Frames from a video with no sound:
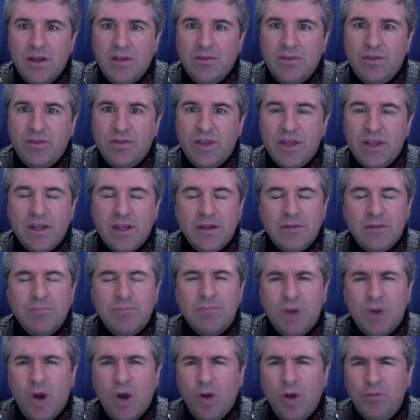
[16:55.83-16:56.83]
then
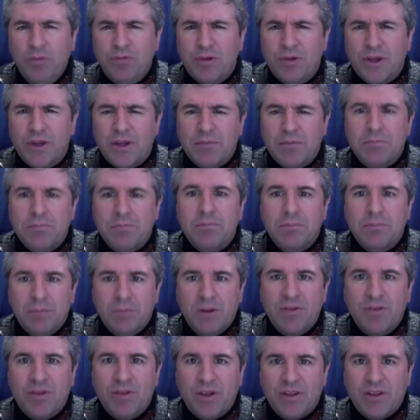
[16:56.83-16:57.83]
hopefully
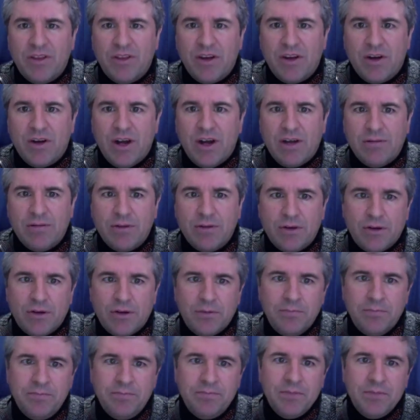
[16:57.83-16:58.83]
monthly thereafter.
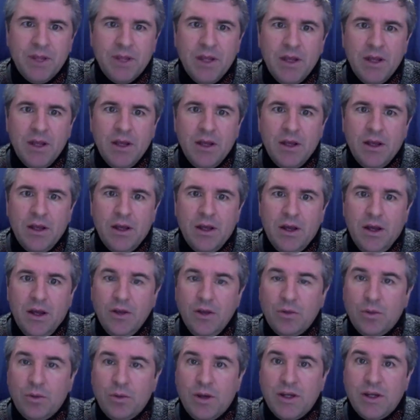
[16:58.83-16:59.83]

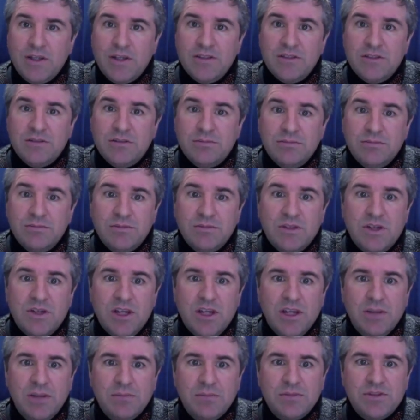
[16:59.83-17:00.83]
Otherwise,
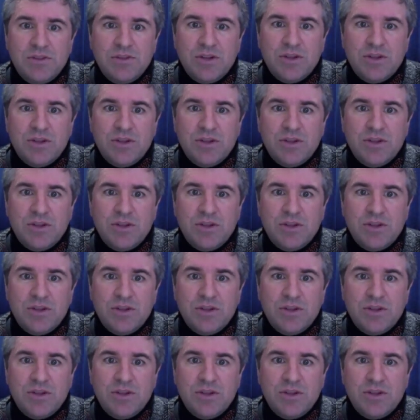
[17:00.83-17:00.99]
teams